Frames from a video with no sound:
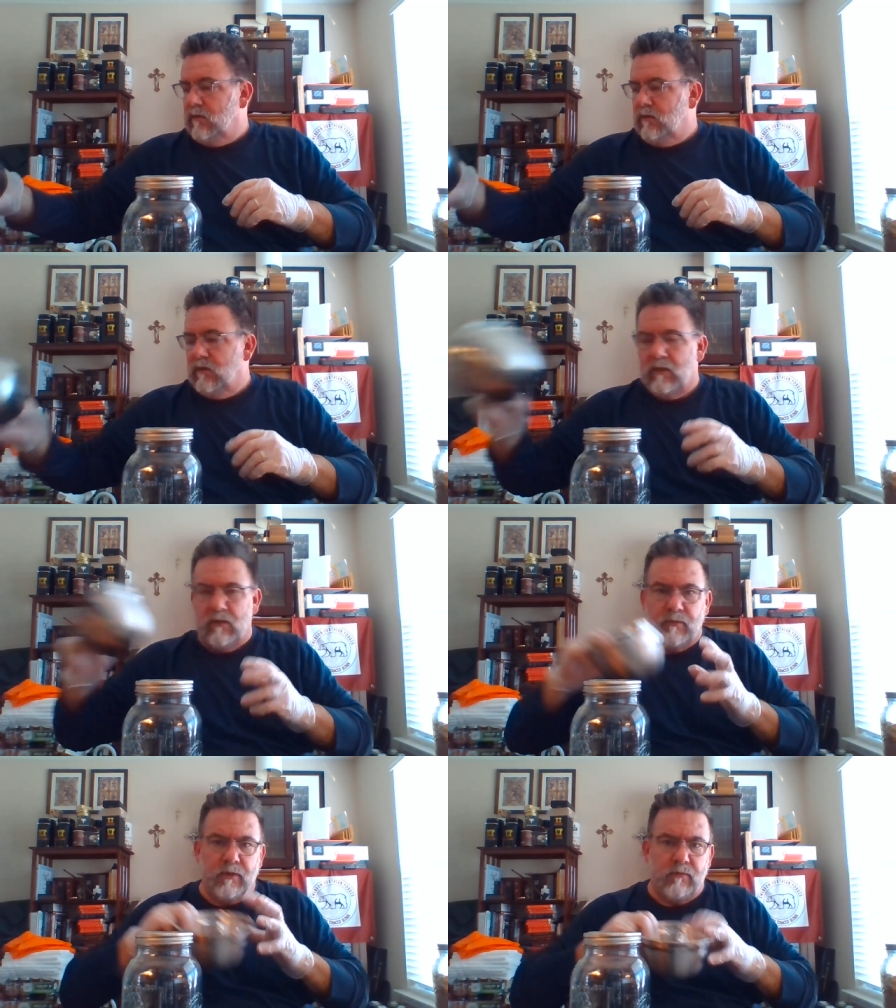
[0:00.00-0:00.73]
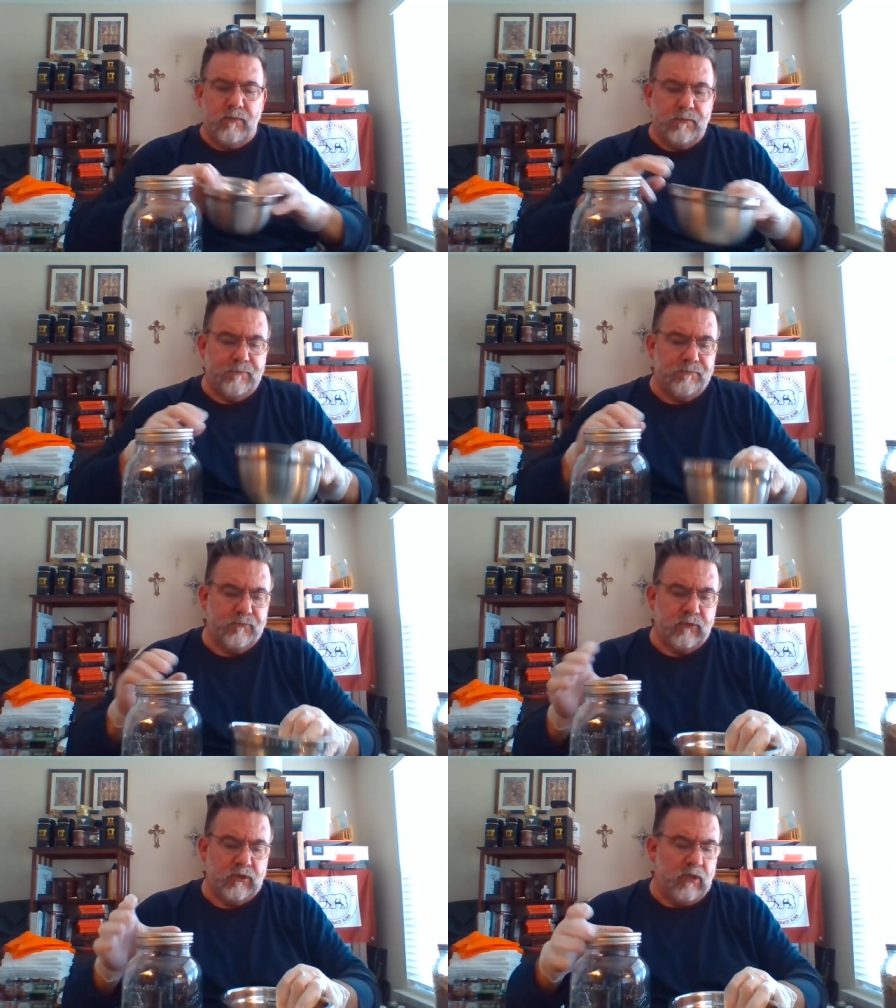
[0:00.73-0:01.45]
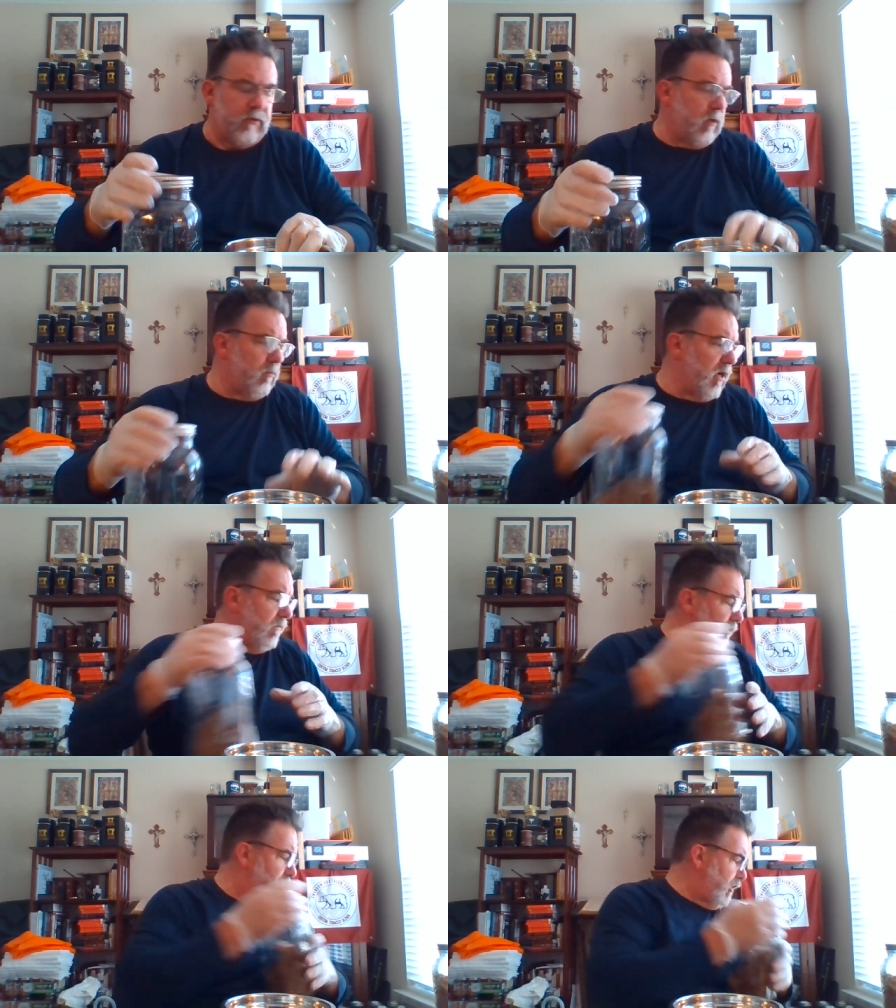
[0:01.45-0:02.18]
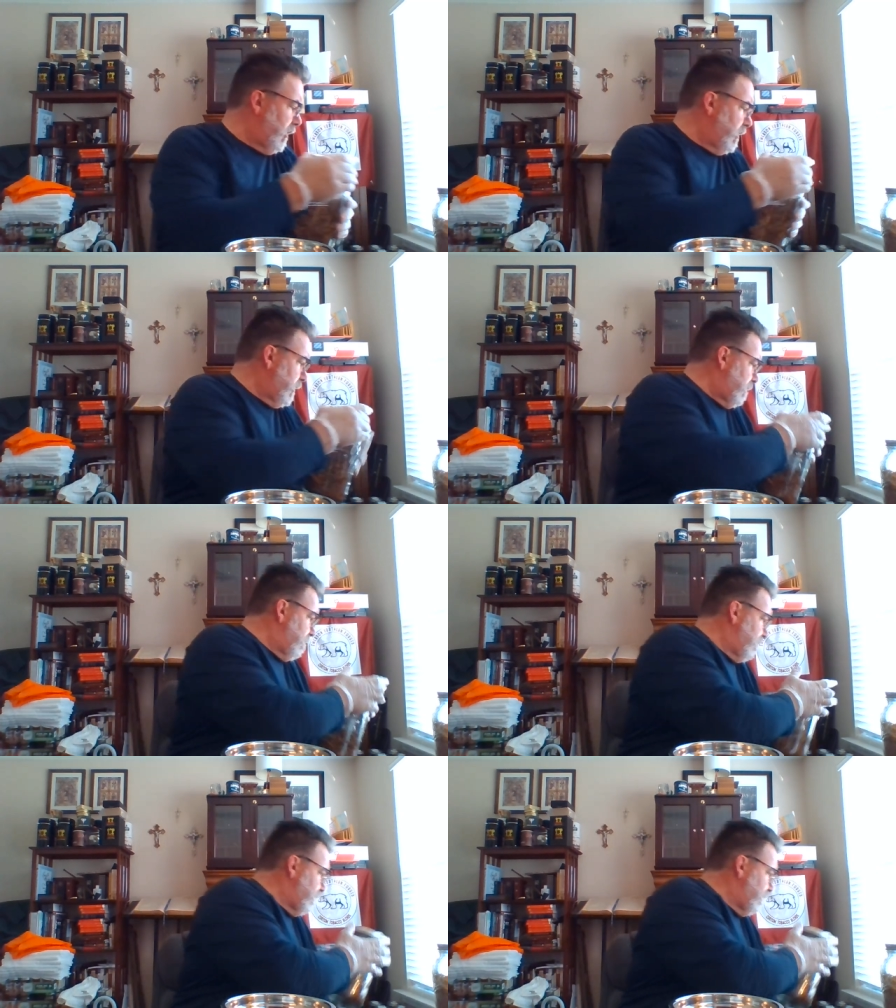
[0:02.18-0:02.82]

And there we go. So now we got bright Virginia in.